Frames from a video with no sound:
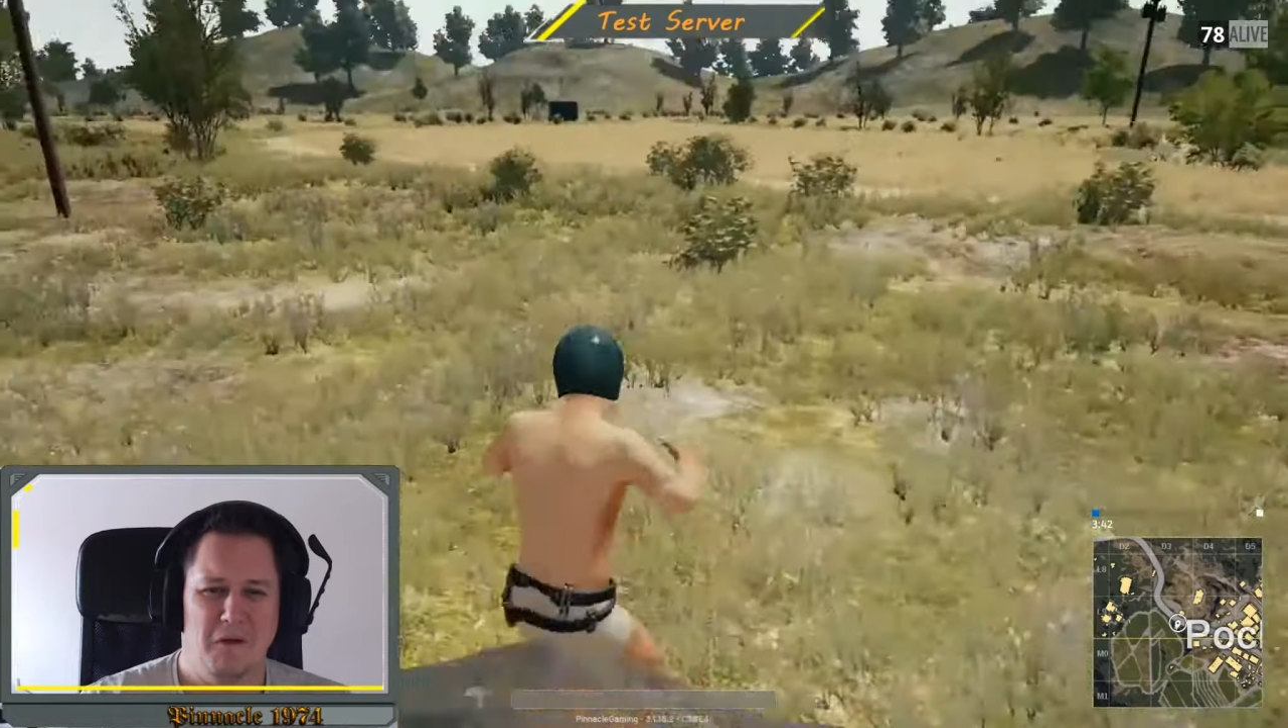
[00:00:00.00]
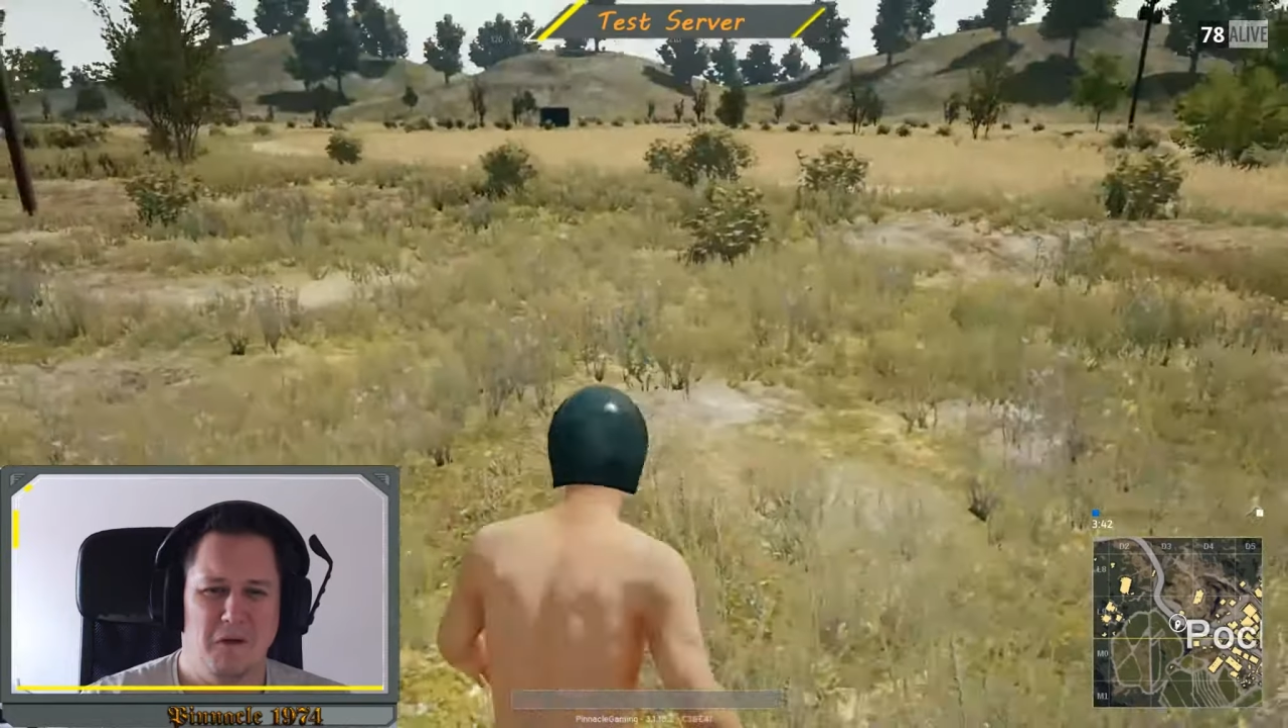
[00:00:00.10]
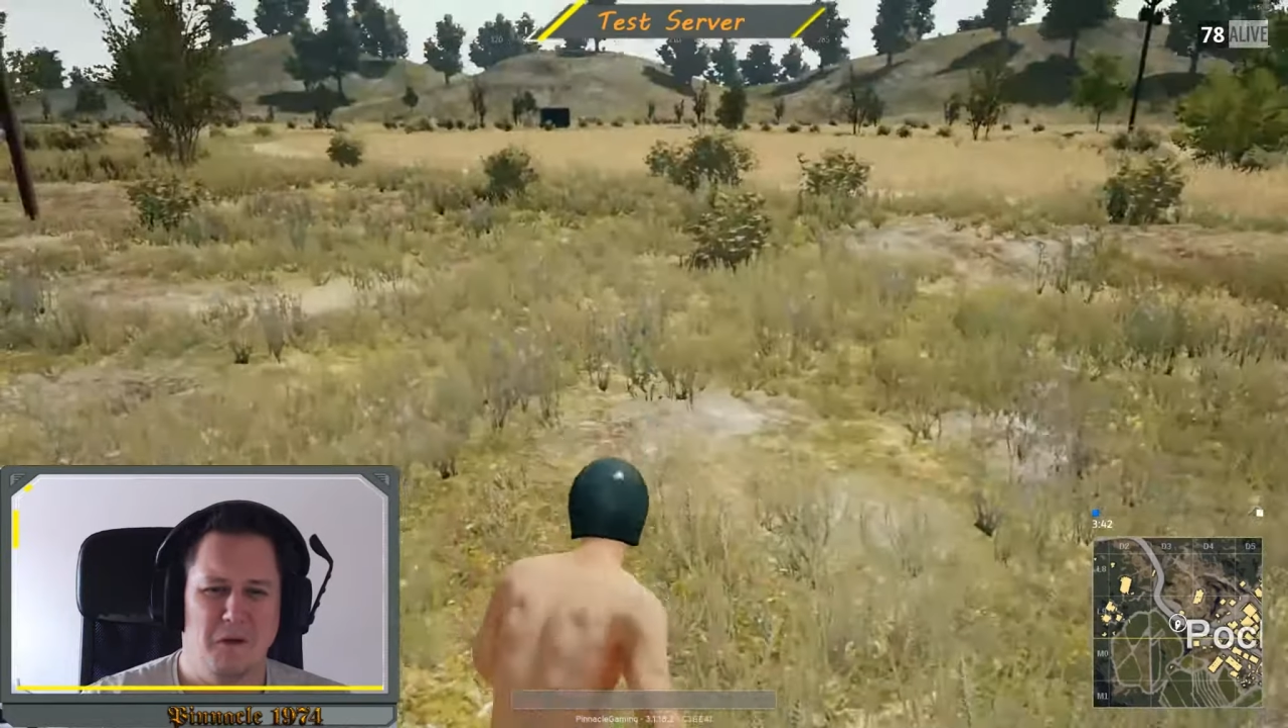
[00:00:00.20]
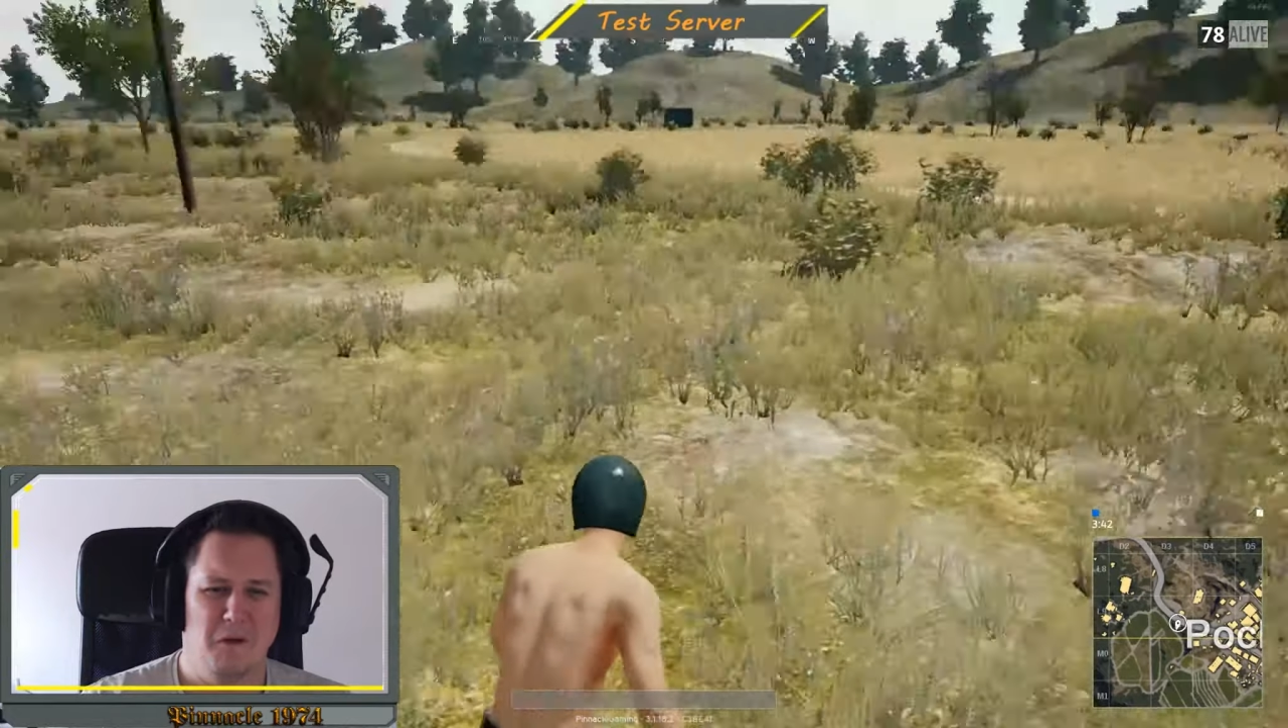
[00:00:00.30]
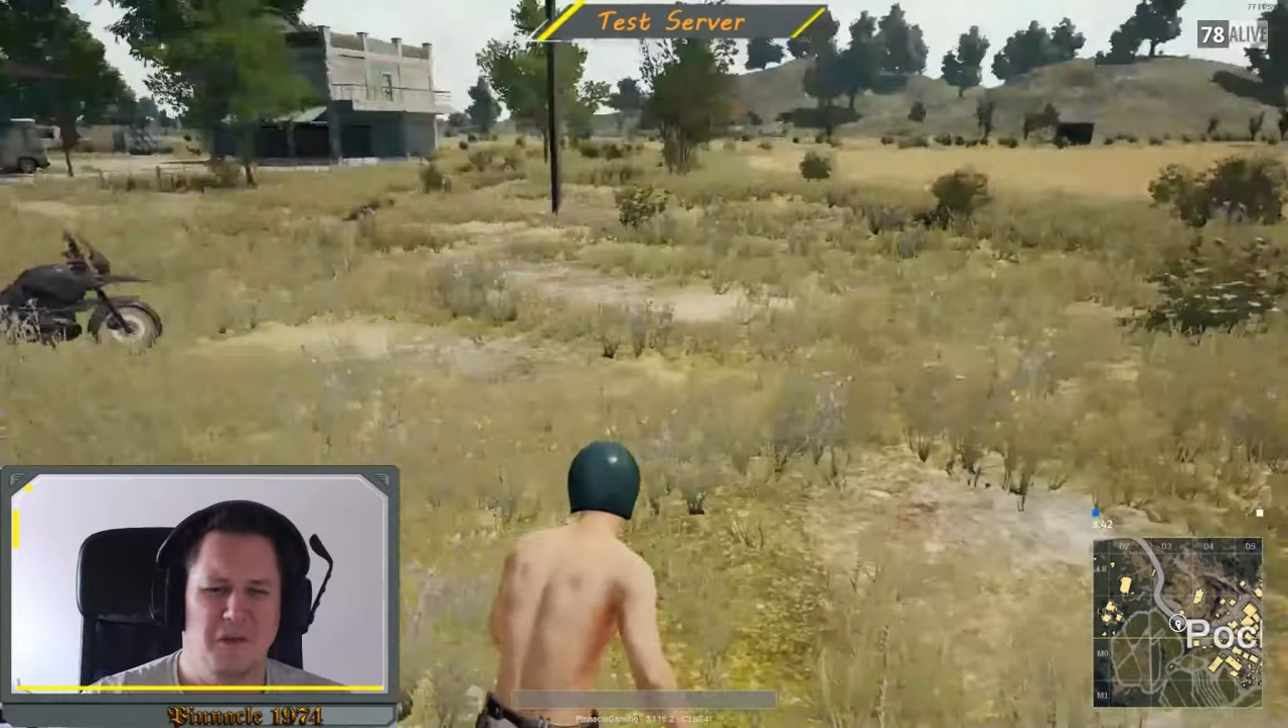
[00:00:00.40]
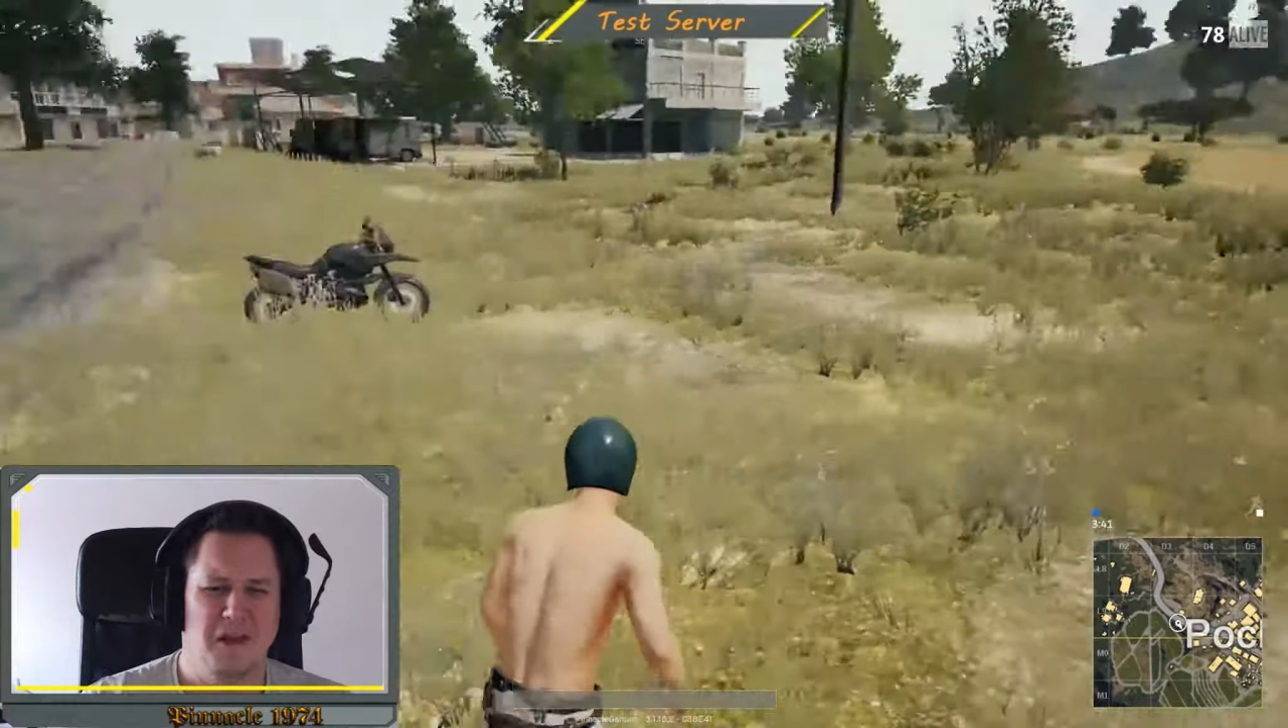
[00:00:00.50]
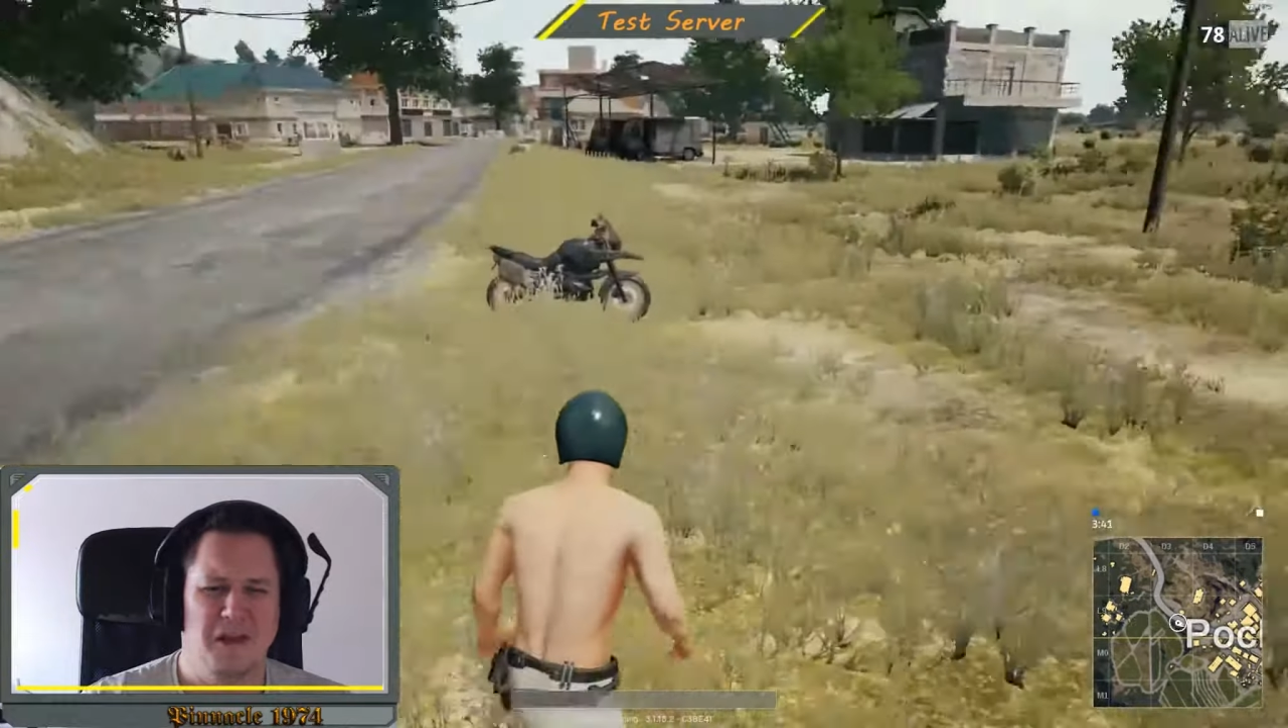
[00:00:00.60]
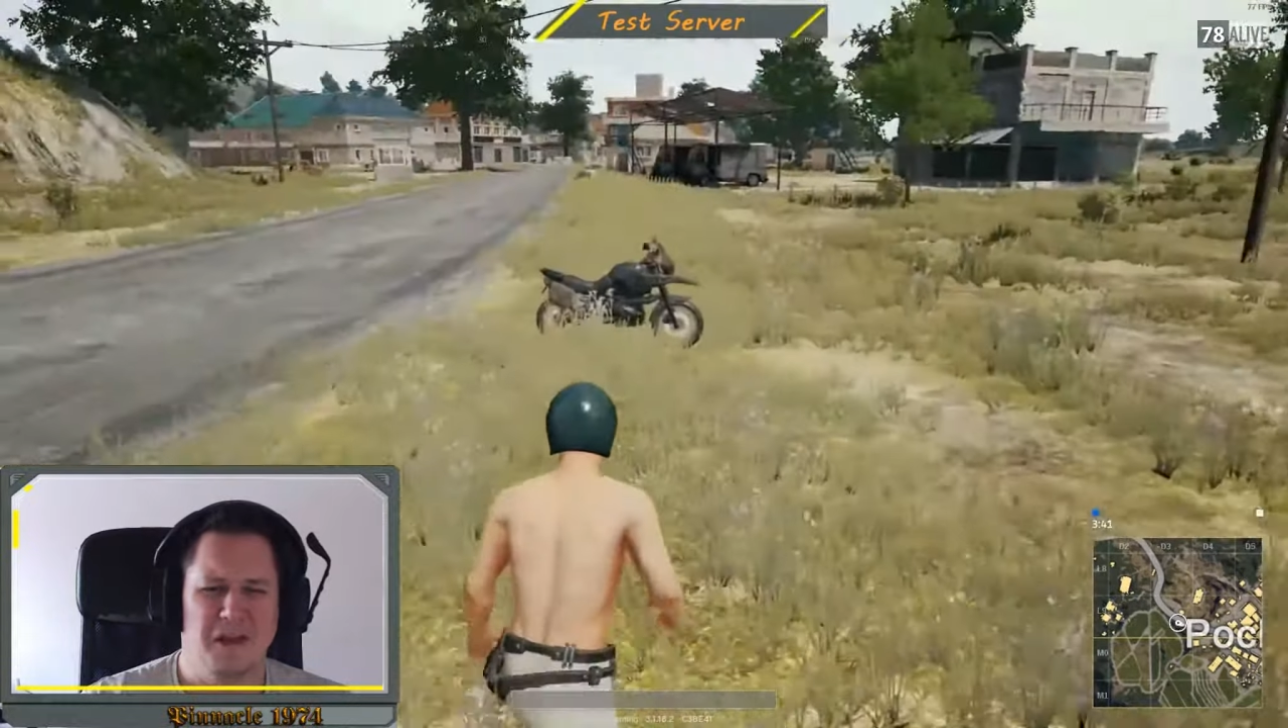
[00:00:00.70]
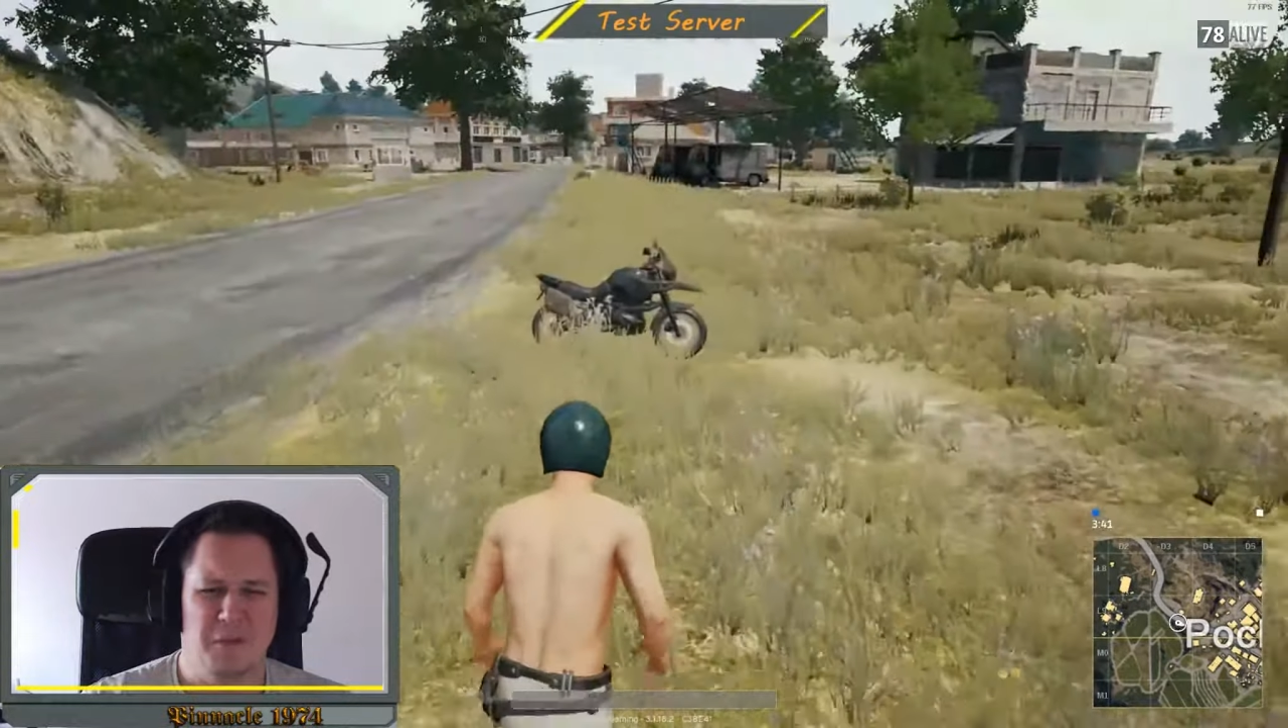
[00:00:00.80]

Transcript: Oh, the